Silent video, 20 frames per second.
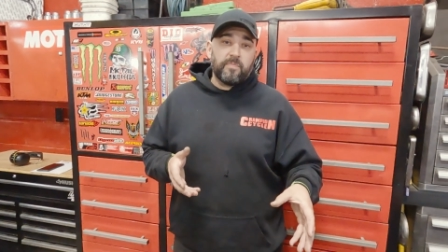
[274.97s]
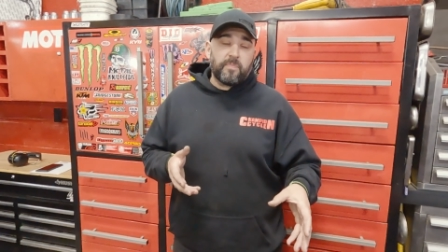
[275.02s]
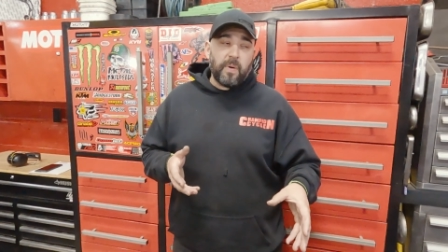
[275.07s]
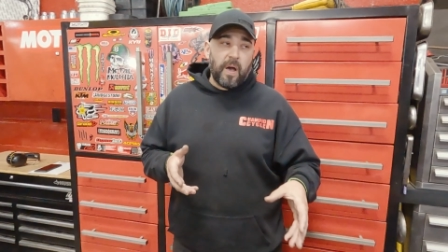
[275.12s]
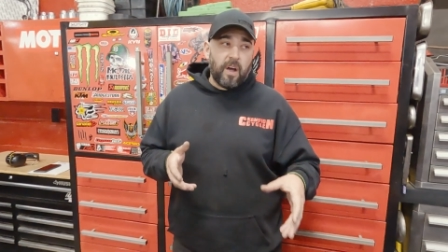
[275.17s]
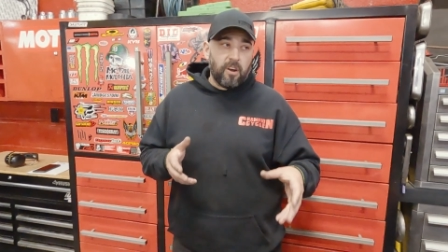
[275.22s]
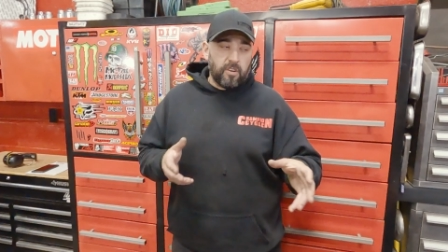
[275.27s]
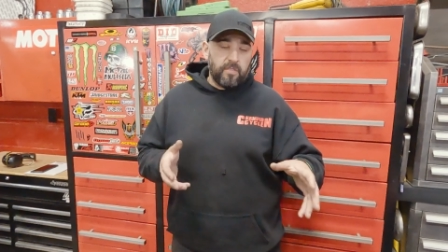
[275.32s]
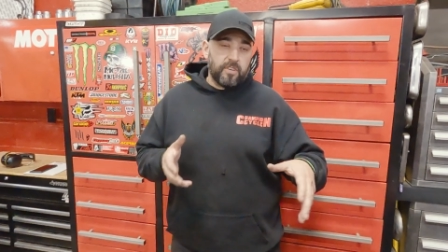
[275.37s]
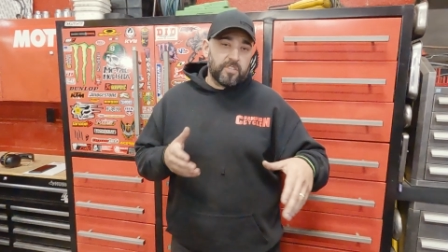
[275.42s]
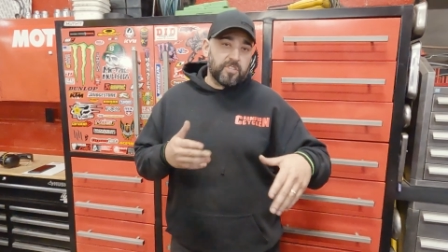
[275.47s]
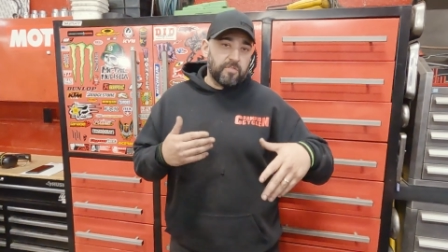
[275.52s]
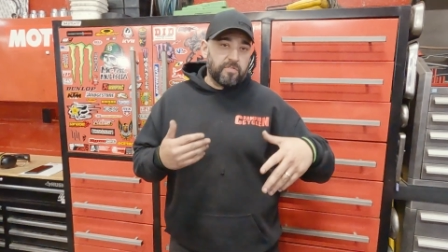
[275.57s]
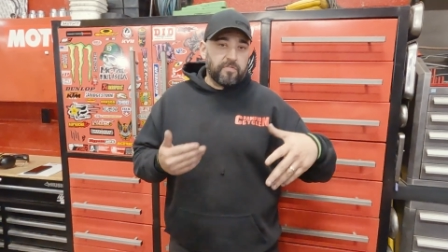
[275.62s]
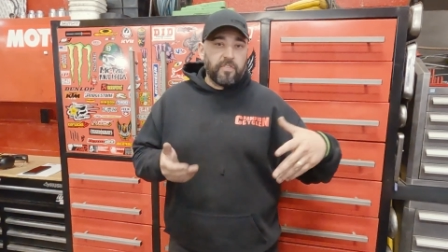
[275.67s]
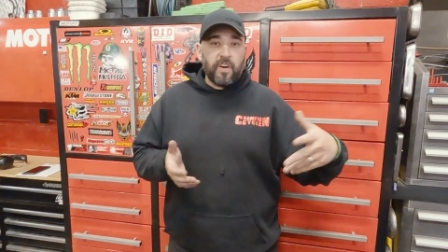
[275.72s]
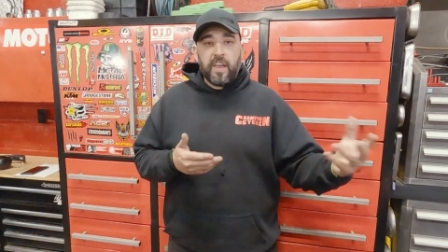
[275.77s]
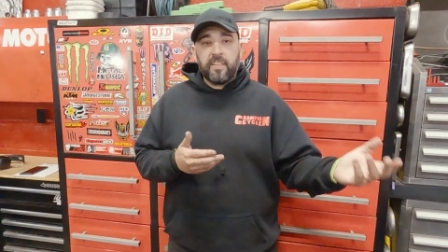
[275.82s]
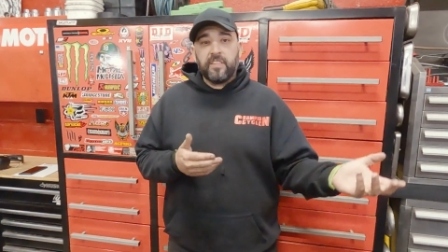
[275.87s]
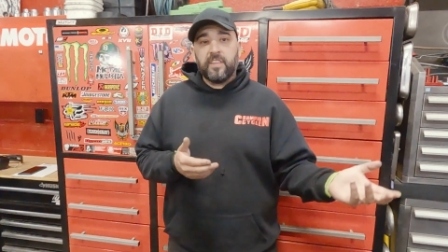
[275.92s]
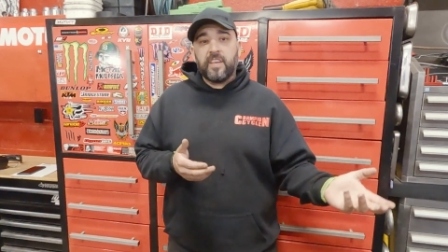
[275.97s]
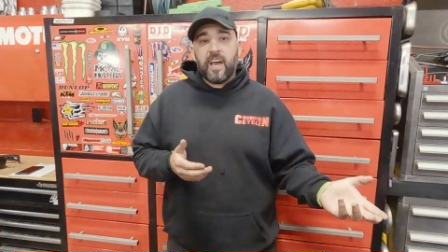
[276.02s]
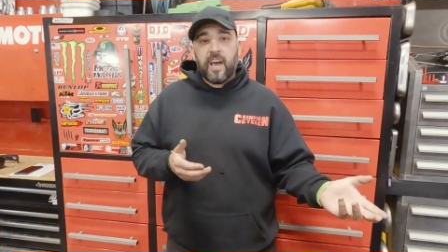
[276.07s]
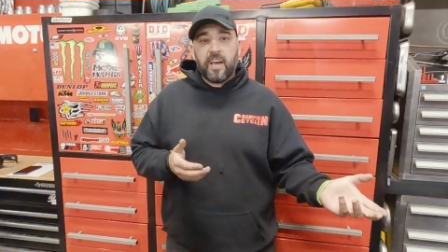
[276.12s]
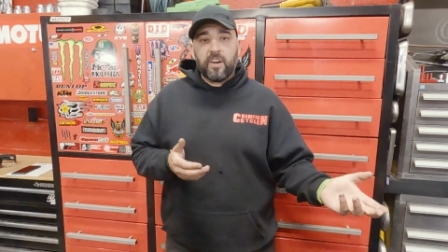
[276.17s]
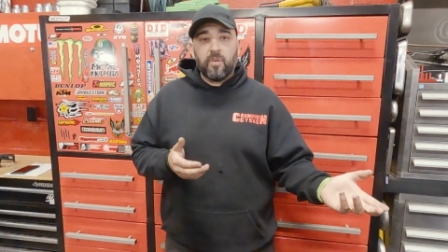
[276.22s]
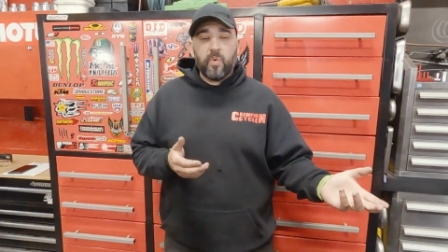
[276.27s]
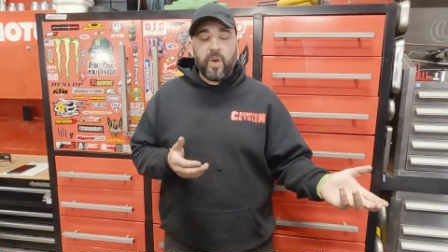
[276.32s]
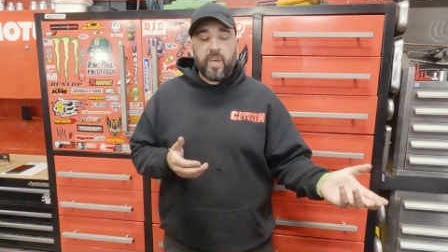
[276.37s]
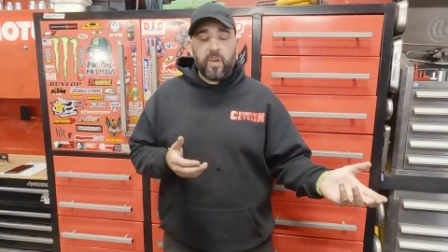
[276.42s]
PowerVision finally
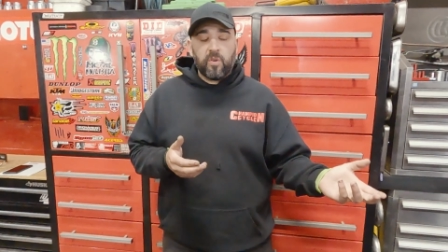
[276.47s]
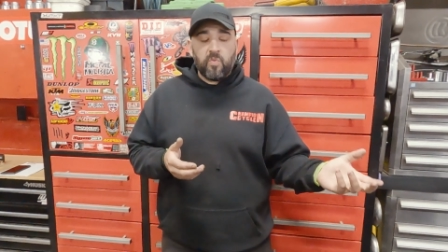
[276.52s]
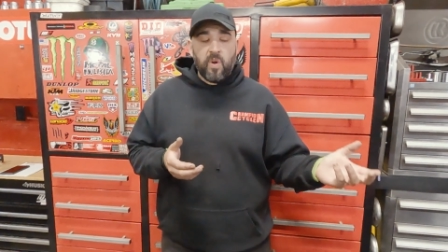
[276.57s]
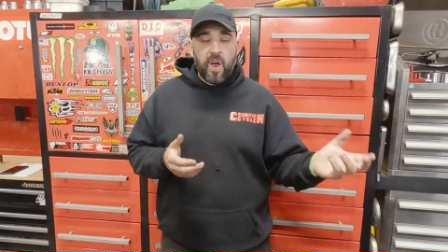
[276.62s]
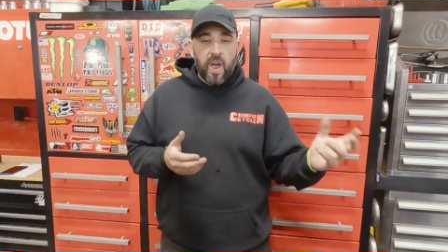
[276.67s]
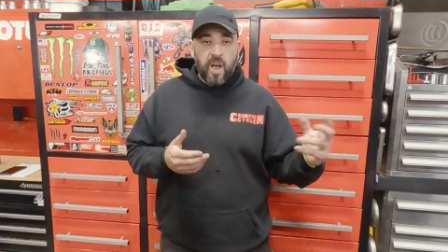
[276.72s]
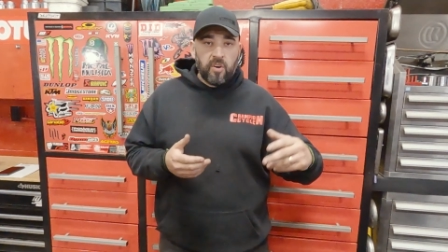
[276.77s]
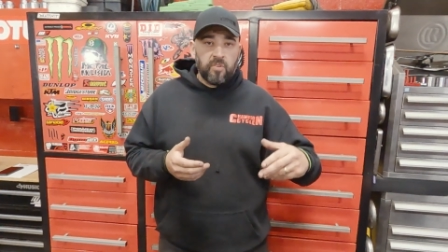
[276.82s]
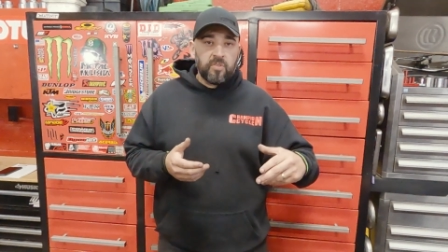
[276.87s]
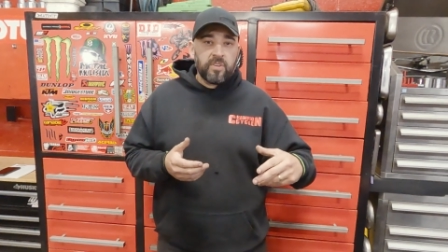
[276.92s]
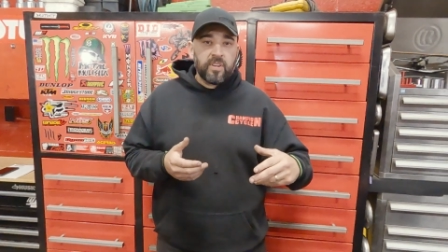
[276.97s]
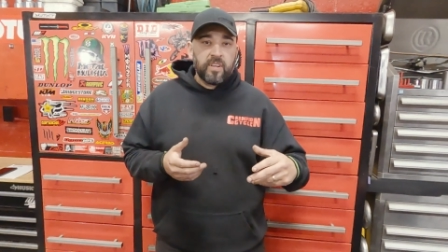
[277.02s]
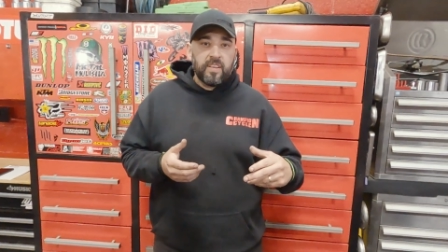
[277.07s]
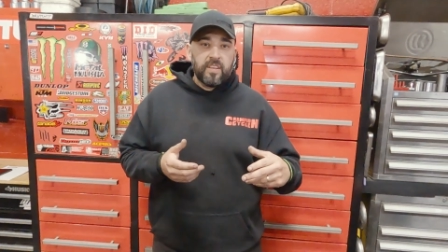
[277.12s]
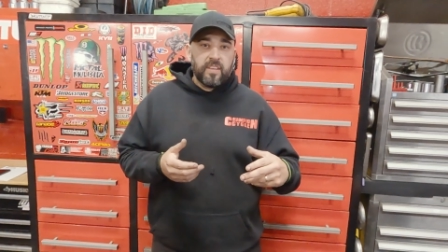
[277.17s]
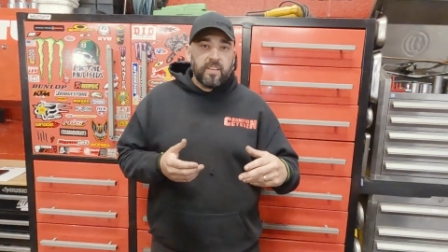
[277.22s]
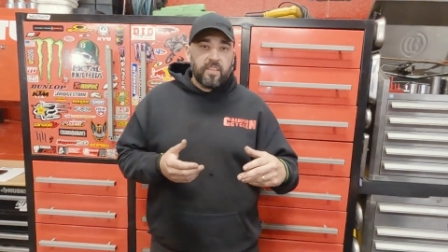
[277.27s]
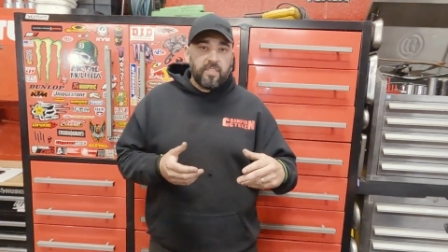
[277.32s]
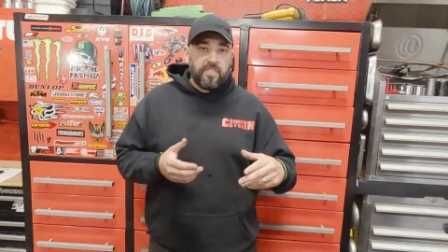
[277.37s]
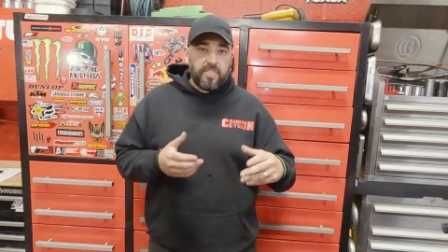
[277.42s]
had a way around